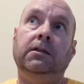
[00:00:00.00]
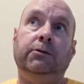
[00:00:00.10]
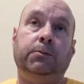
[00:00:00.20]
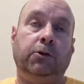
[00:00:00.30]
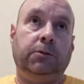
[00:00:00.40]
It
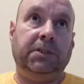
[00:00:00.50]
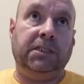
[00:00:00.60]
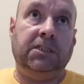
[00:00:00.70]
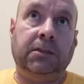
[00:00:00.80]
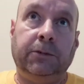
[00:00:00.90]
was supposed to be
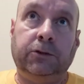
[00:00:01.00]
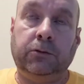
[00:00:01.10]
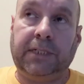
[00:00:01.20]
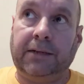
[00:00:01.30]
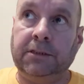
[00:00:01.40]
December
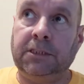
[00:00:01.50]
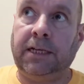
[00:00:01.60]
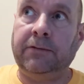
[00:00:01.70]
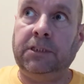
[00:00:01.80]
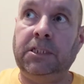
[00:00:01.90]

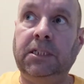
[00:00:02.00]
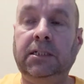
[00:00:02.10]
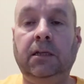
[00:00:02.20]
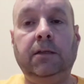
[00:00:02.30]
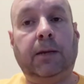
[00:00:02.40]

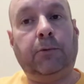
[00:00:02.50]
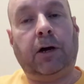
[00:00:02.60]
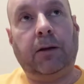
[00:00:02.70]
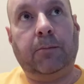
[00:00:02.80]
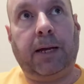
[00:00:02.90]
2017. They
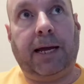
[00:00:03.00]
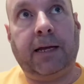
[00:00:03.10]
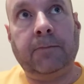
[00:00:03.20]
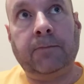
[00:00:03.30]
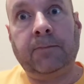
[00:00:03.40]
brought it
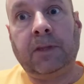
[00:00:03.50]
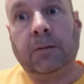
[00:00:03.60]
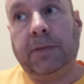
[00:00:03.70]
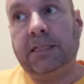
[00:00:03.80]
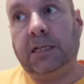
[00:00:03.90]
back
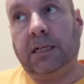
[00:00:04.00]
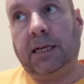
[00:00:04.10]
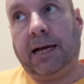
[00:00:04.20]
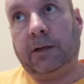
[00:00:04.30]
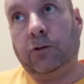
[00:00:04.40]

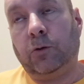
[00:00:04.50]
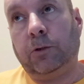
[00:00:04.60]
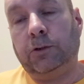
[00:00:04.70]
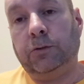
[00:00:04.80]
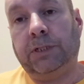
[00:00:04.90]
basically
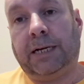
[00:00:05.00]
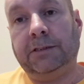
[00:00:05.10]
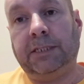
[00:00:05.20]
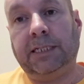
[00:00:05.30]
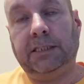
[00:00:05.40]
October
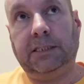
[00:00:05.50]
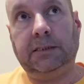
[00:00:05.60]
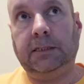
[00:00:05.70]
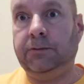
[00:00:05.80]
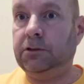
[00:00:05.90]

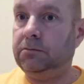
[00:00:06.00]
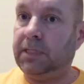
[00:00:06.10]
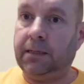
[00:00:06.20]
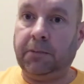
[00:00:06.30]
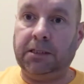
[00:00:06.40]
2018. It was
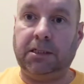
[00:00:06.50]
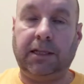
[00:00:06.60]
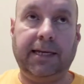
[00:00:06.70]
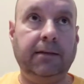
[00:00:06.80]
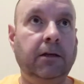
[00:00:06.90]
10 months
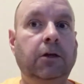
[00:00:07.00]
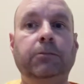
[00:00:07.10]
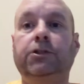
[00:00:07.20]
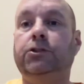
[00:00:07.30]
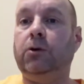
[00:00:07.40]
late,
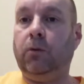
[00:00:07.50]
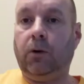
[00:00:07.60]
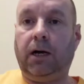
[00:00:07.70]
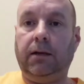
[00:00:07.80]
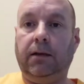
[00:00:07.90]
but so
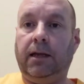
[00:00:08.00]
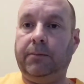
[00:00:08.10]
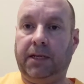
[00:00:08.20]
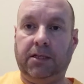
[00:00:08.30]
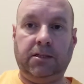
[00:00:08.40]
what? I
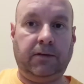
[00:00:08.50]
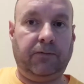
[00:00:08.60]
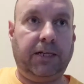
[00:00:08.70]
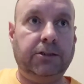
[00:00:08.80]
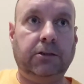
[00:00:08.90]
mean, as an
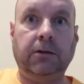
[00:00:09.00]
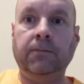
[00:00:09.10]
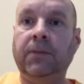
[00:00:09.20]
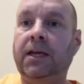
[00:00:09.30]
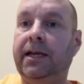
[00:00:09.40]
investor,
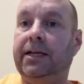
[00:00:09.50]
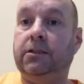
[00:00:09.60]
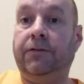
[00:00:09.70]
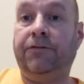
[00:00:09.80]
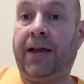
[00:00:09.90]

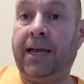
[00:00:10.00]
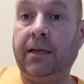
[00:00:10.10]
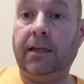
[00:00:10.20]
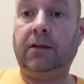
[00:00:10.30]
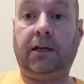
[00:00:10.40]
as a
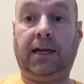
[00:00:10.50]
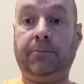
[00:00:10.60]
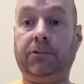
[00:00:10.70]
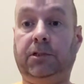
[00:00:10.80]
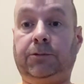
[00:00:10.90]
fan, look,
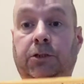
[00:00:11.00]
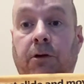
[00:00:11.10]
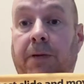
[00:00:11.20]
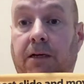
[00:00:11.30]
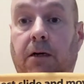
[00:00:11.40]
I'm
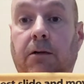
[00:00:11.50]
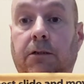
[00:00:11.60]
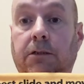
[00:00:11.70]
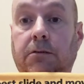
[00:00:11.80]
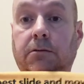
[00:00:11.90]
showing my
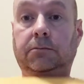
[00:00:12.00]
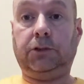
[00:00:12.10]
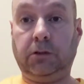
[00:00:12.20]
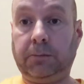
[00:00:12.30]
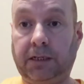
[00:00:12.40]
colors.
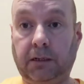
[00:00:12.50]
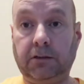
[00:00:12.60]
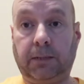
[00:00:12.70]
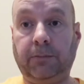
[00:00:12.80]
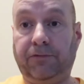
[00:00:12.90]

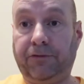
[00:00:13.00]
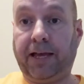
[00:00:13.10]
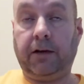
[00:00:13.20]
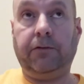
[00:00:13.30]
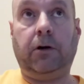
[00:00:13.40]
I'm a
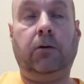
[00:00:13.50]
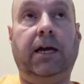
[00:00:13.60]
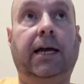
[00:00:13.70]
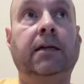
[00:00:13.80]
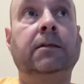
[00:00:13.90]
fan of
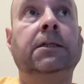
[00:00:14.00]
Kodak.